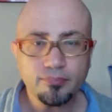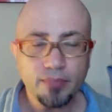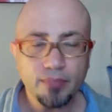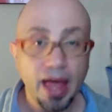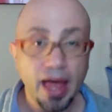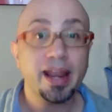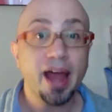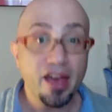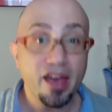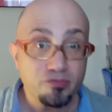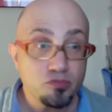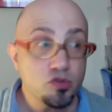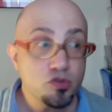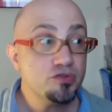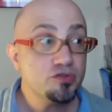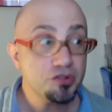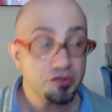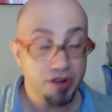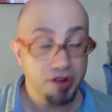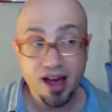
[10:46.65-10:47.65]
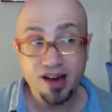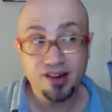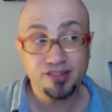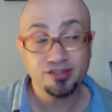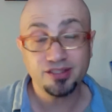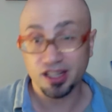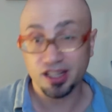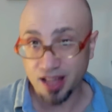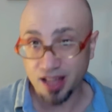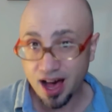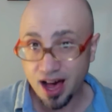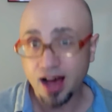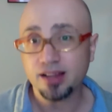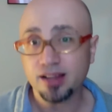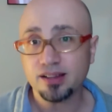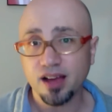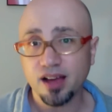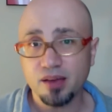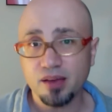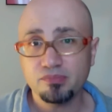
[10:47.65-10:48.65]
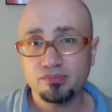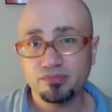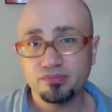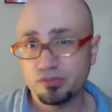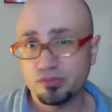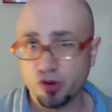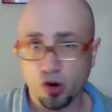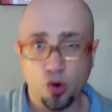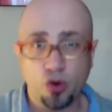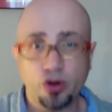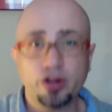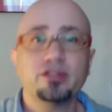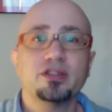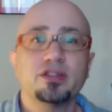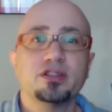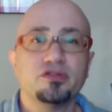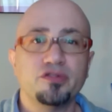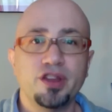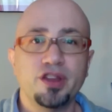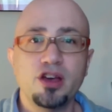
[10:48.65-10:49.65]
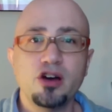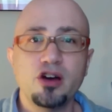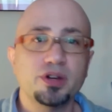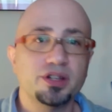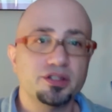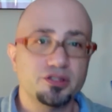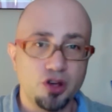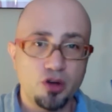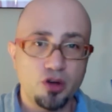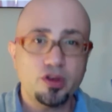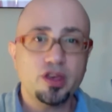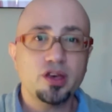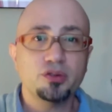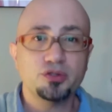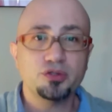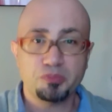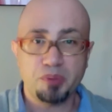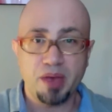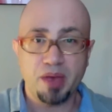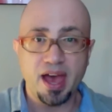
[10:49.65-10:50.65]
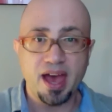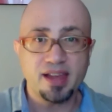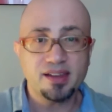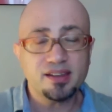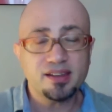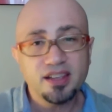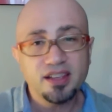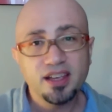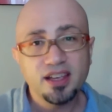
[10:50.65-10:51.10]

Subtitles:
And I've moved around a lot. I'm recording this video in Tokyo, Japan.